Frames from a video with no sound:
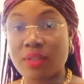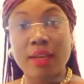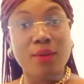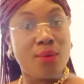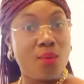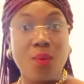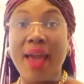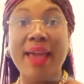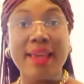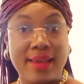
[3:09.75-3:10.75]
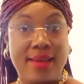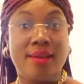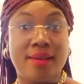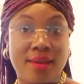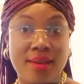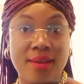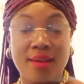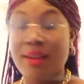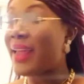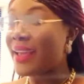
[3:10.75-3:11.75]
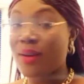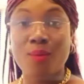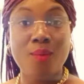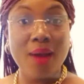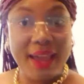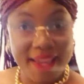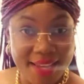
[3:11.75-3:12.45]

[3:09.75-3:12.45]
Hello, why? Like, why?